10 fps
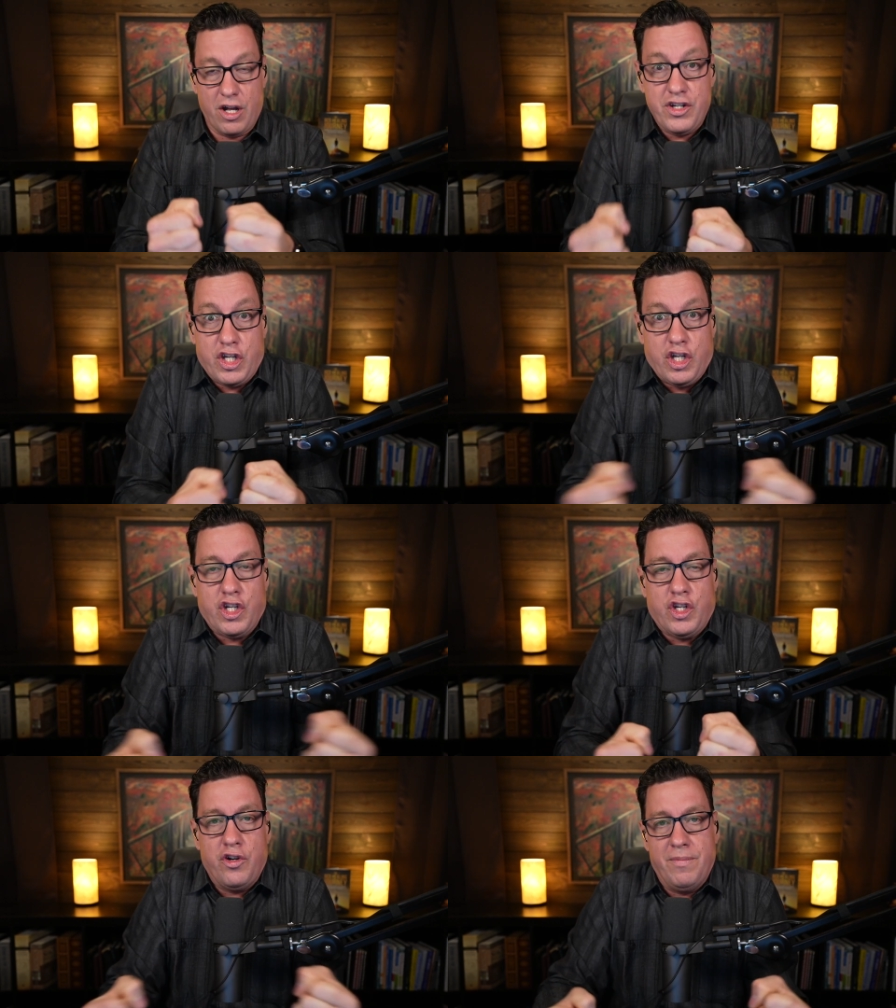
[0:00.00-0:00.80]
just
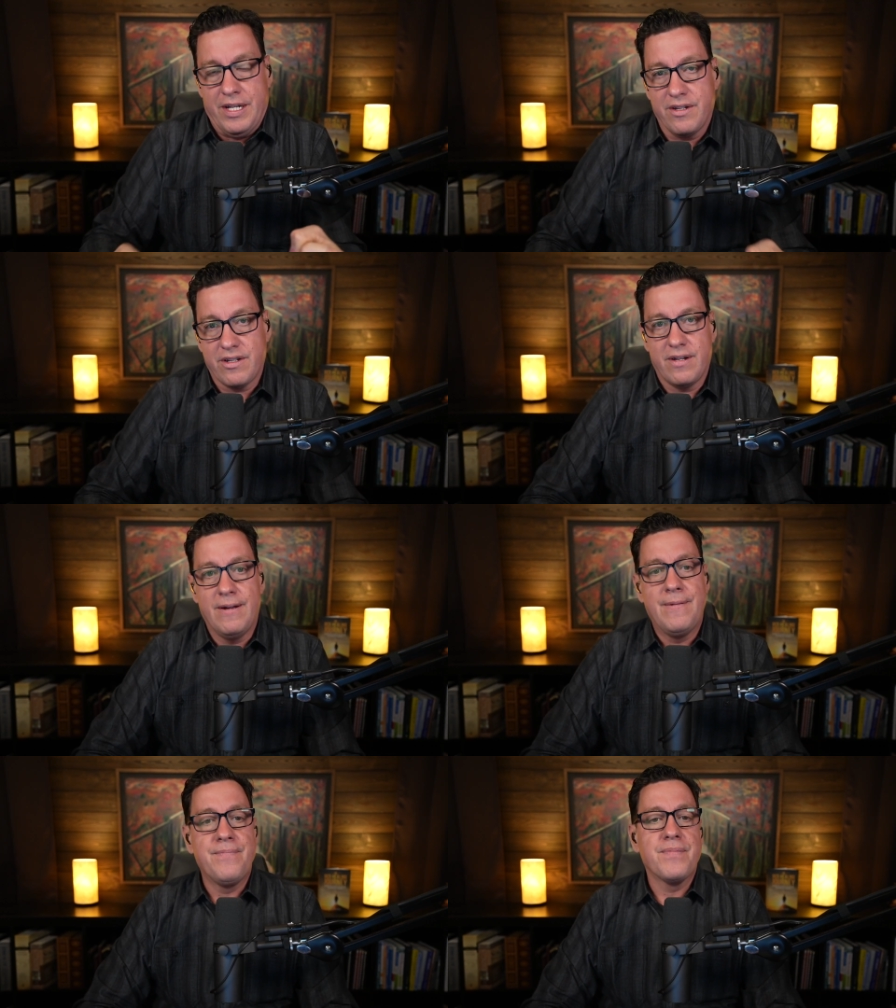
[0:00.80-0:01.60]
disturbance.
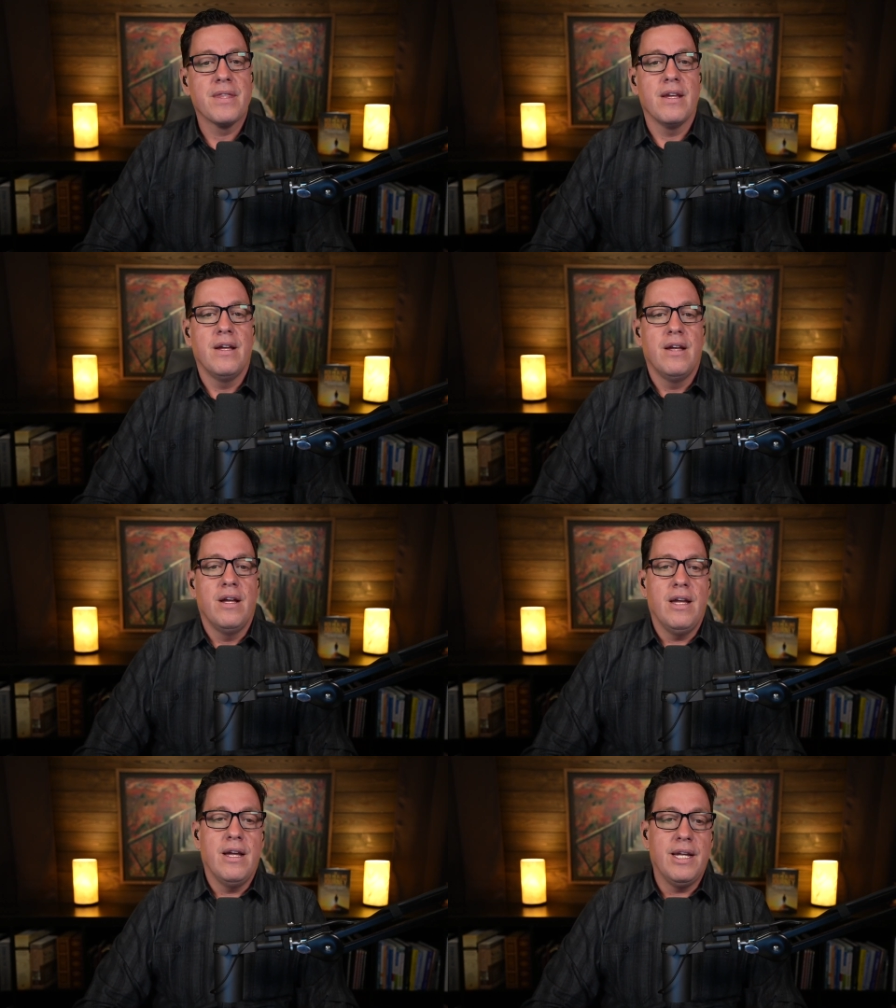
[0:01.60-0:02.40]

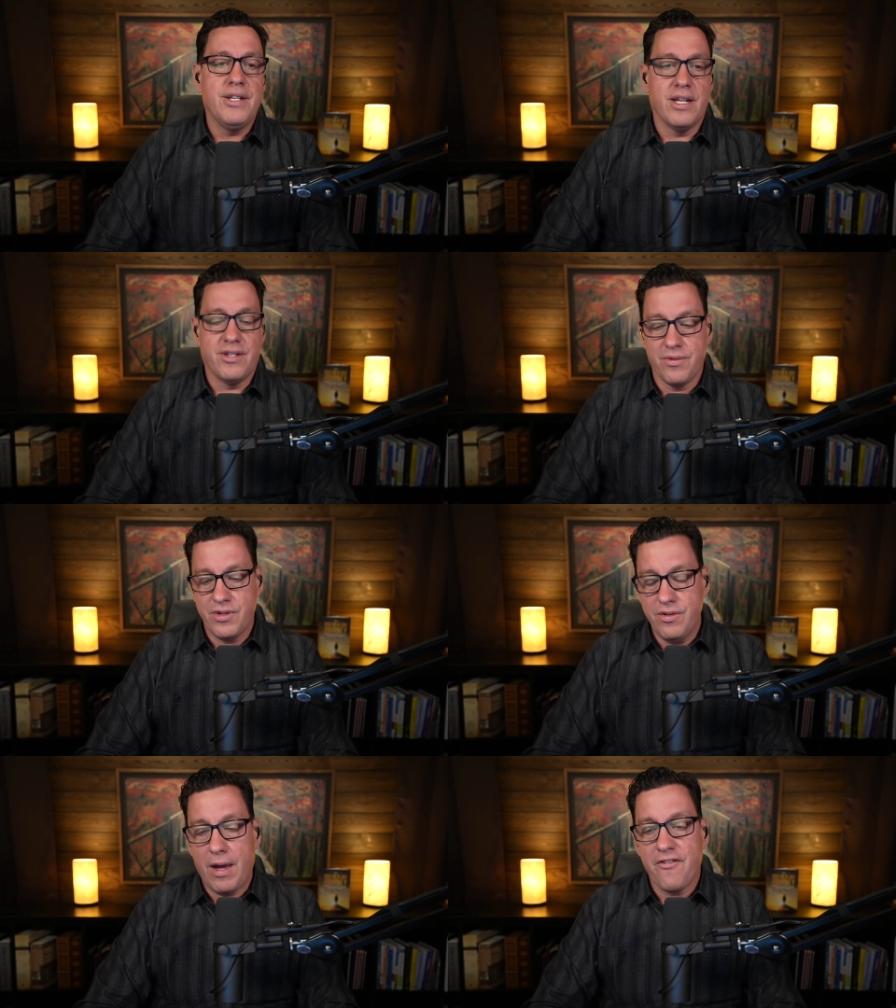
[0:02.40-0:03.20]
He says, don't
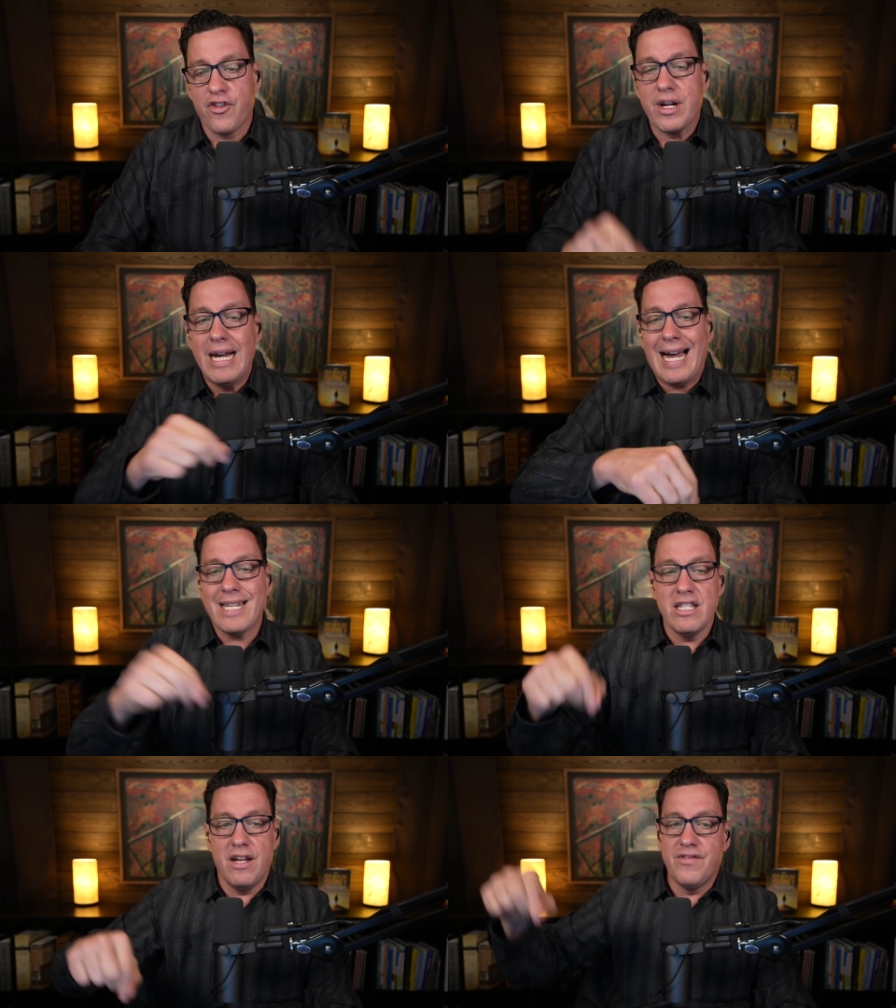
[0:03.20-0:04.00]
do that, for
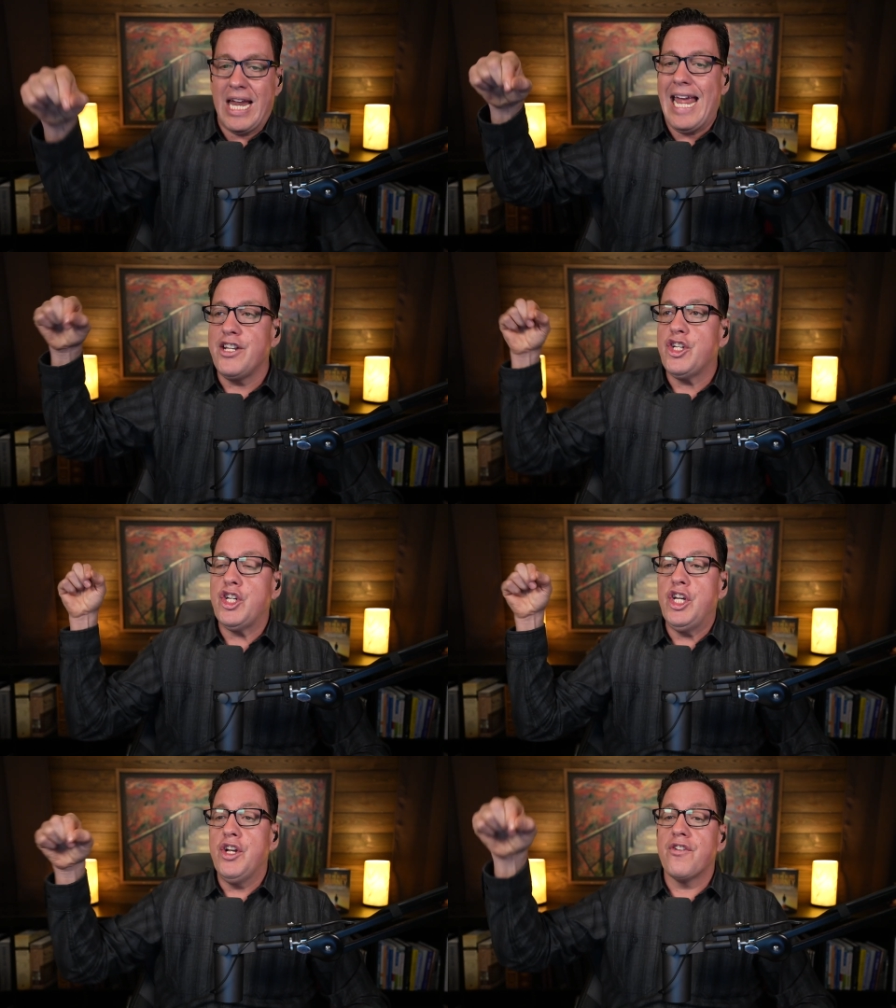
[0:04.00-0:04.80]
God loves a
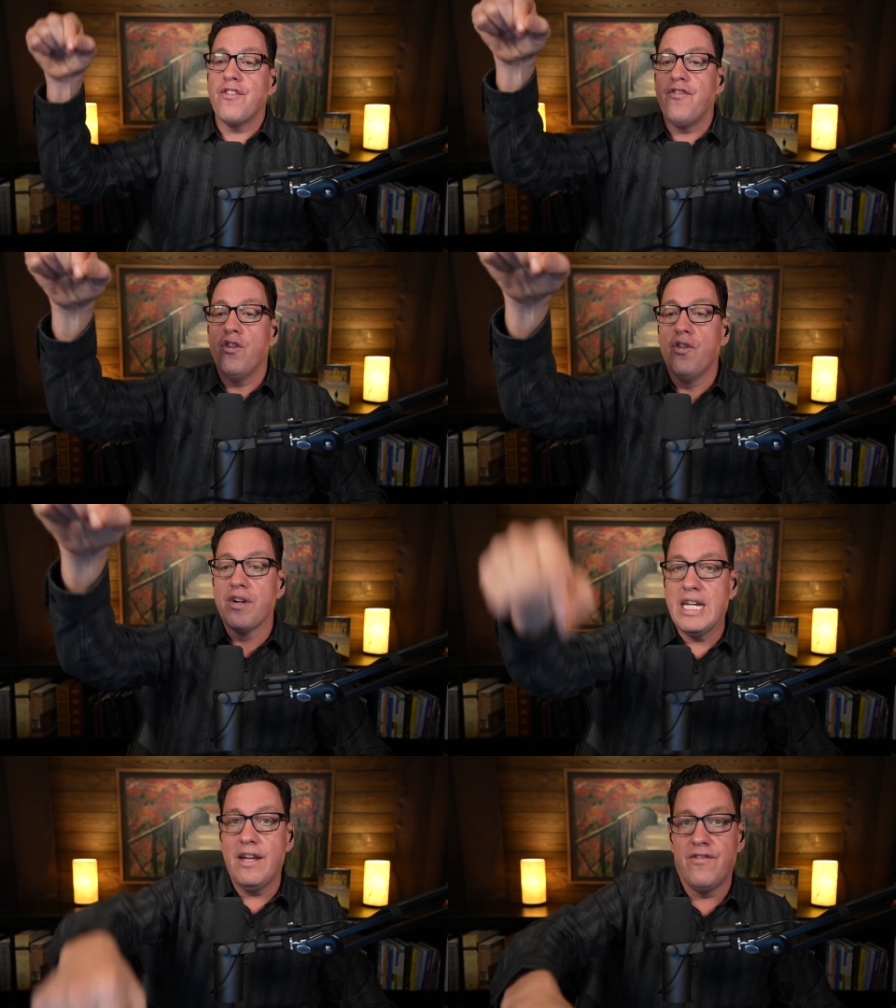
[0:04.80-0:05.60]
cheerful
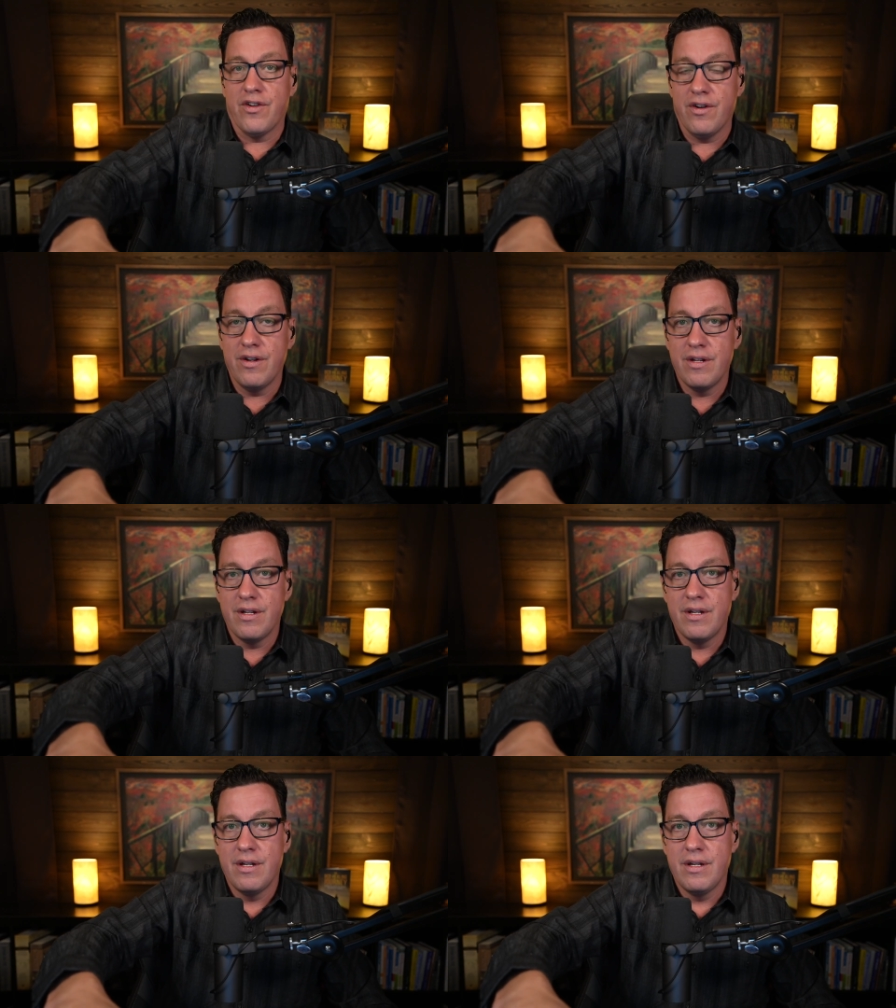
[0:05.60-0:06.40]
giver
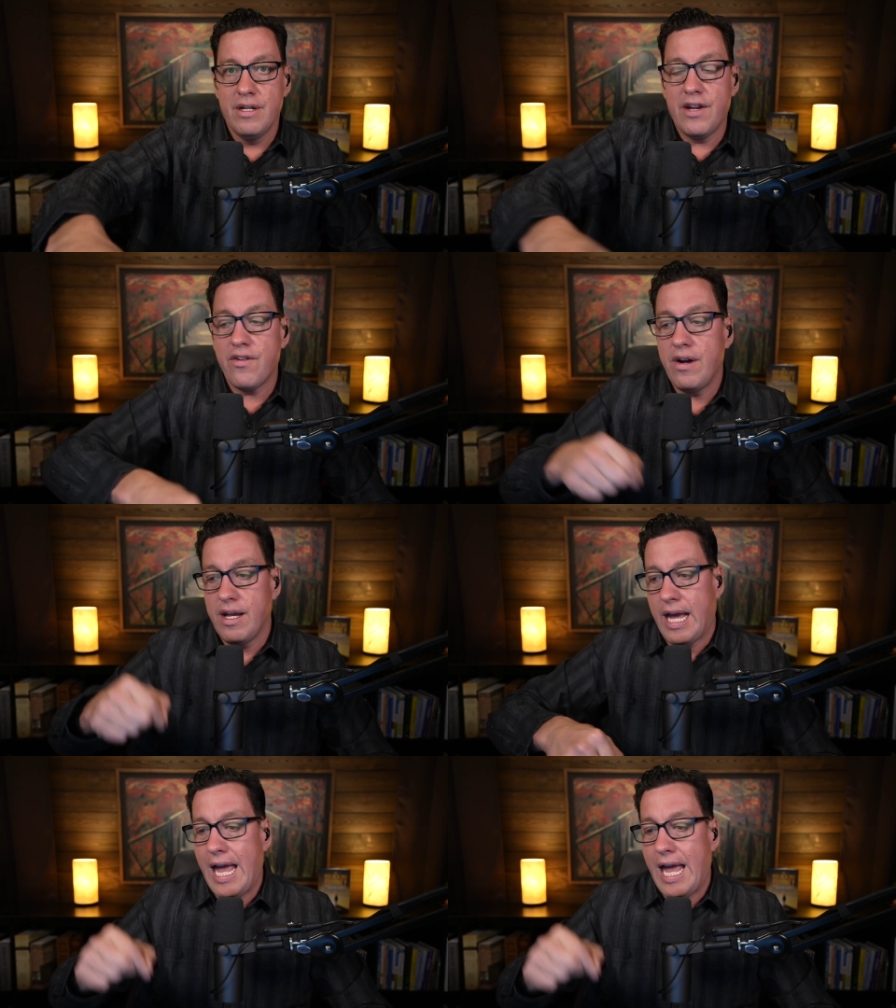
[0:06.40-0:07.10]
you ever,